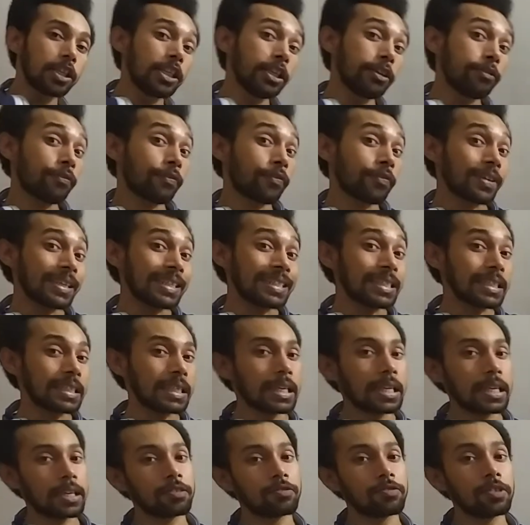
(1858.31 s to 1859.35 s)
different
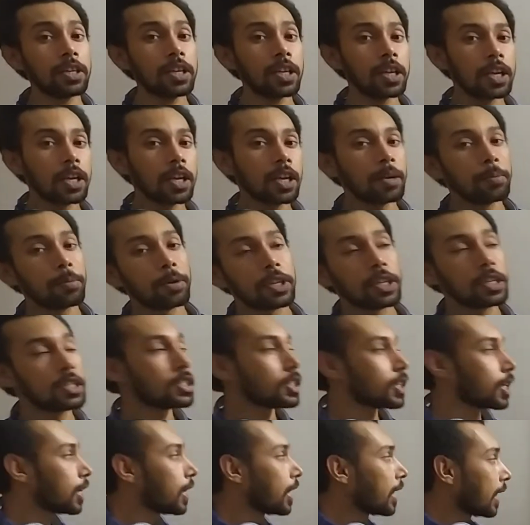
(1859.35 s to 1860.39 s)
electric
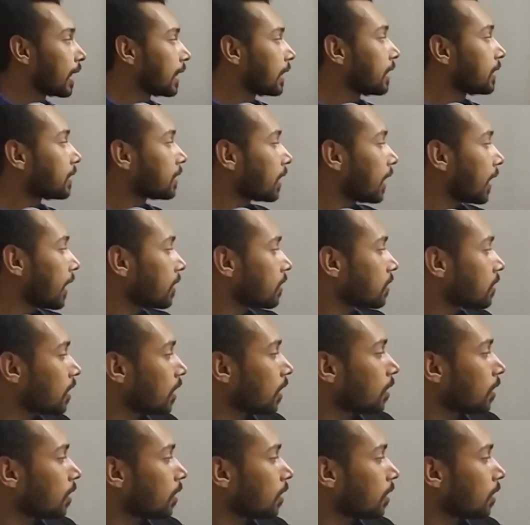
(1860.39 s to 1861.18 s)
potential. In this case,